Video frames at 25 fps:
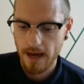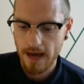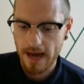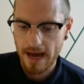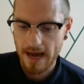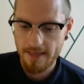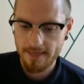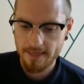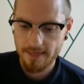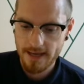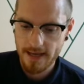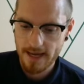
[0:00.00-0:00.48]

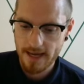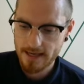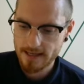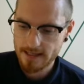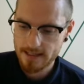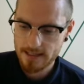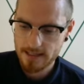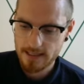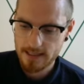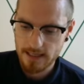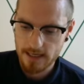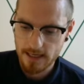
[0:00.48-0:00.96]
but at the
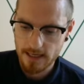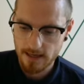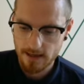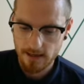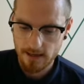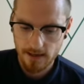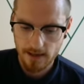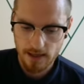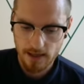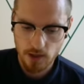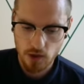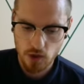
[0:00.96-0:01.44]
end
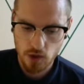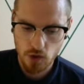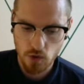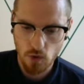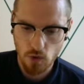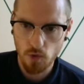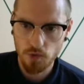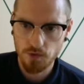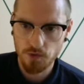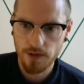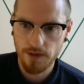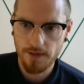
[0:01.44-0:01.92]
here, it
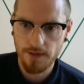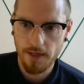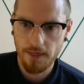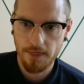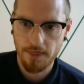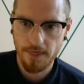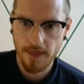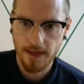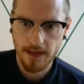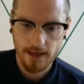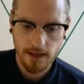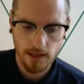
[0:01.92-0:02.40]
shows that
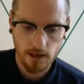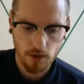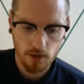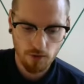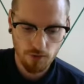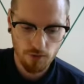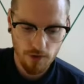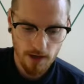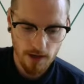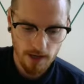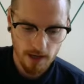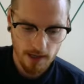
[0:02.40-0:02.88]
they're
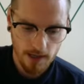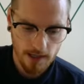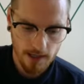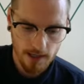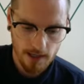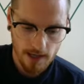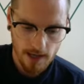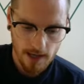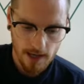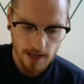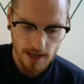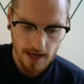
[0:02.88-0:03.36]
thinking
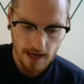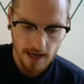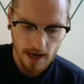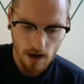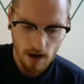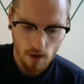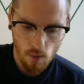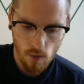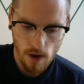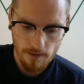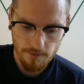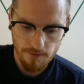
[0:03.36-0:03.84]
critically.
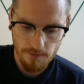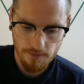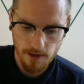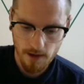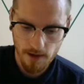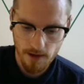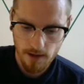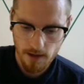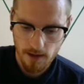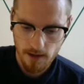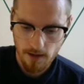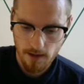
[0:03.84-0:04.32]

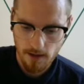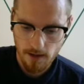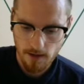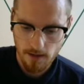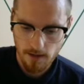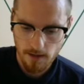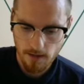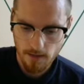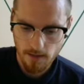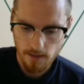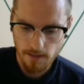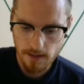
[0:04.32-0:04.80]
However,
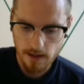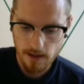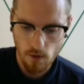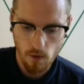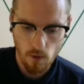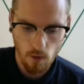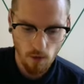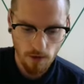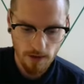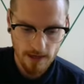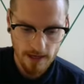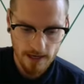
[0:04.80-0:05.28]

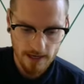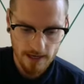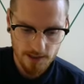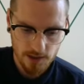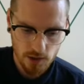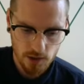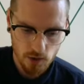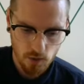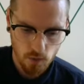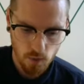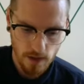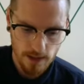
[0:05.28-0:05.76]
they only
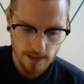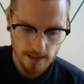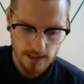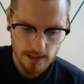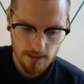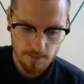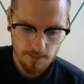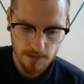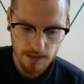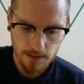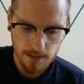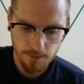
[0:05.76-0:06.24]
asked
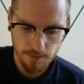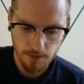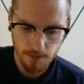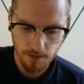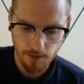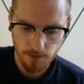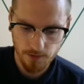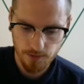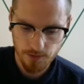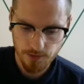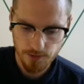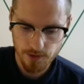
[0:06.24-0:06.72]
20
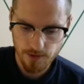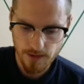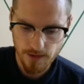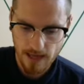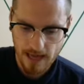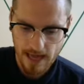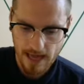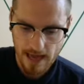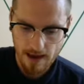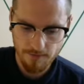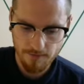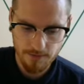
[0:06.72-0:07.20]
people, so
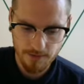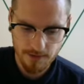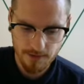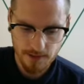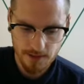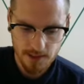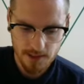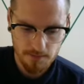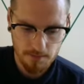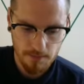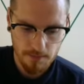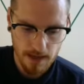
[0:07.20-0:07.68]
the
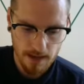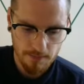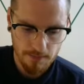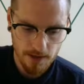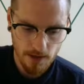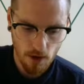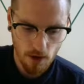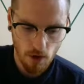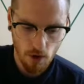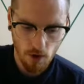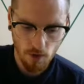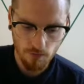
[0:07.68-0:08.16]
evidence may
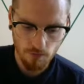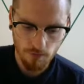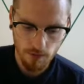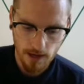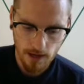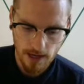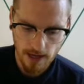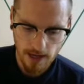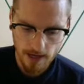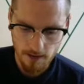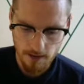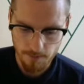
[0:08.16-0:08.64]
be
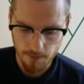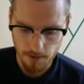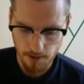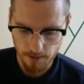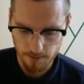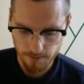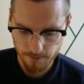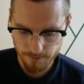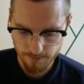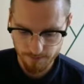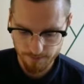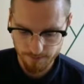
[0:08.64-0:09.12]

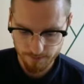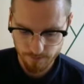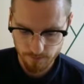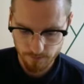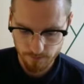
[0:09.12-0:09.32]
unreliable.